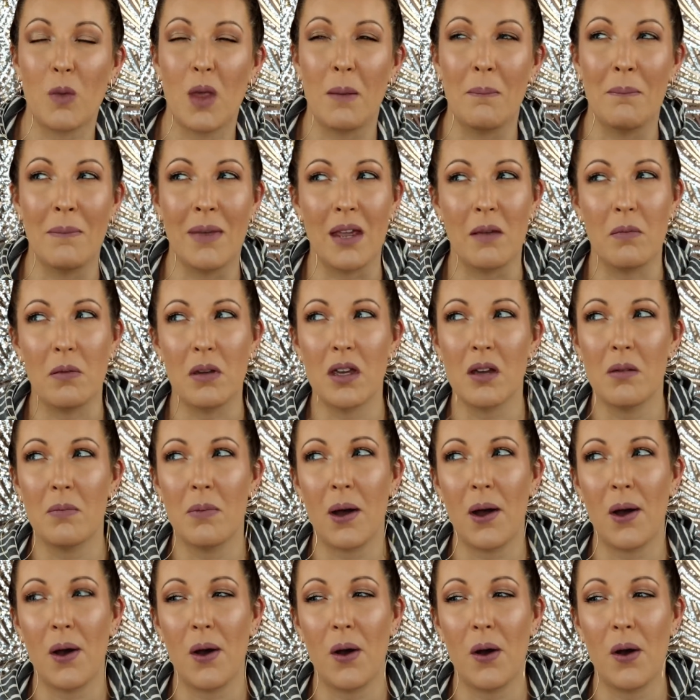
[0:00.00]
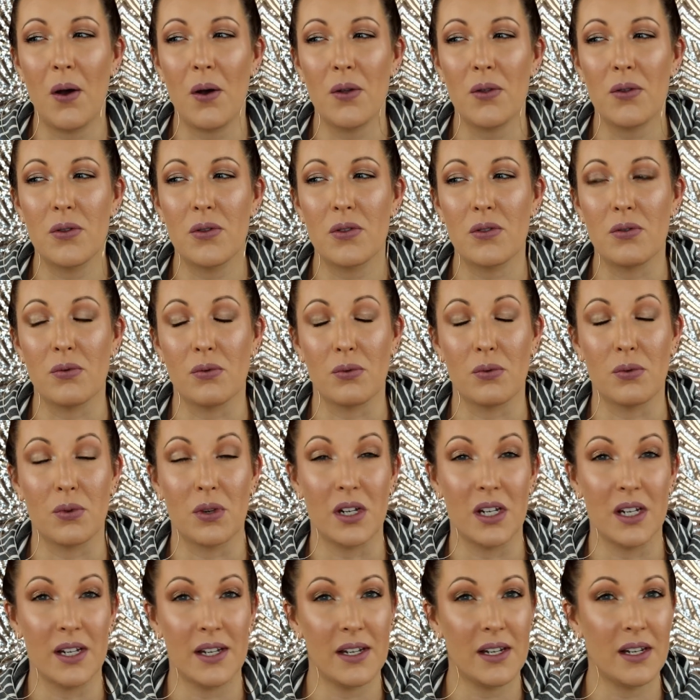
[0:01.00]
maybe about
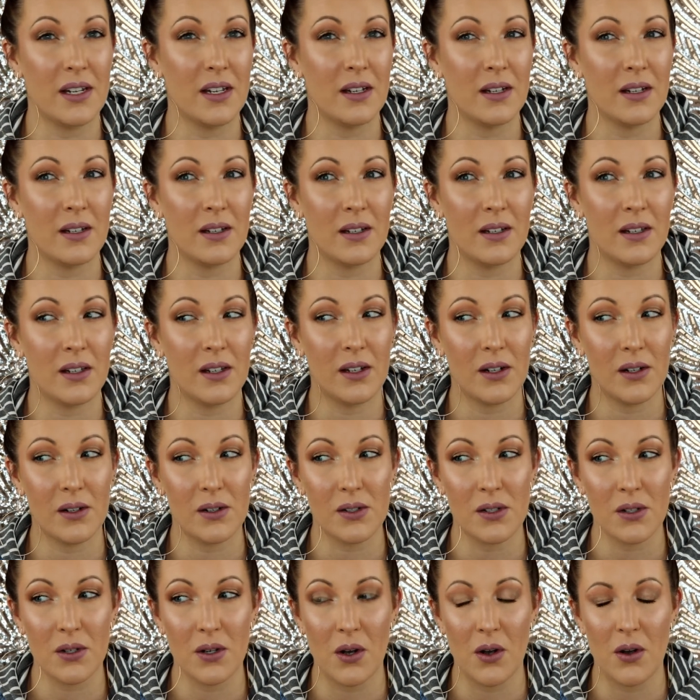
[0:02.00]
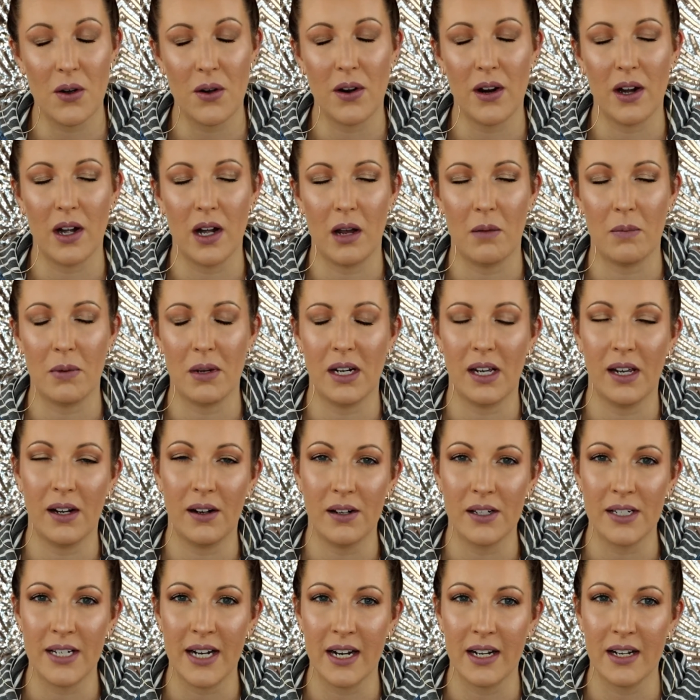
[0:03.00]
3 years ago, and I've been
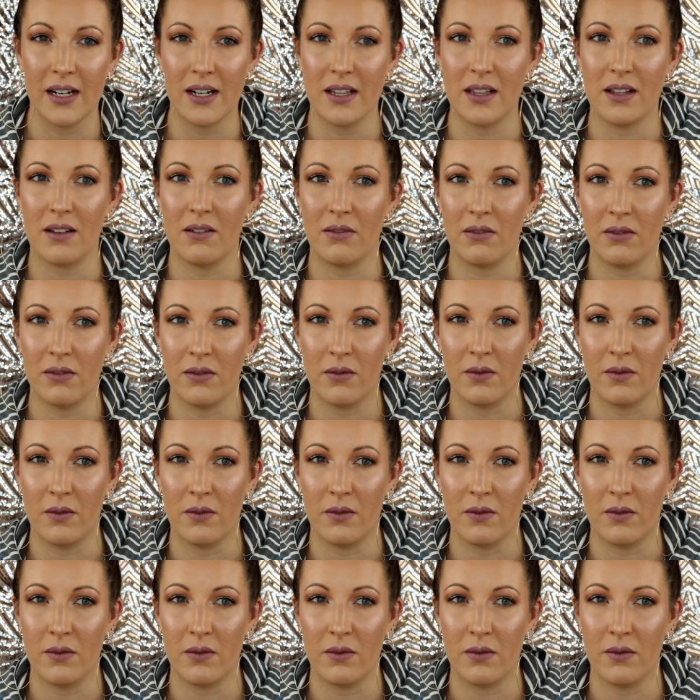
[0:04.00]
entertaining the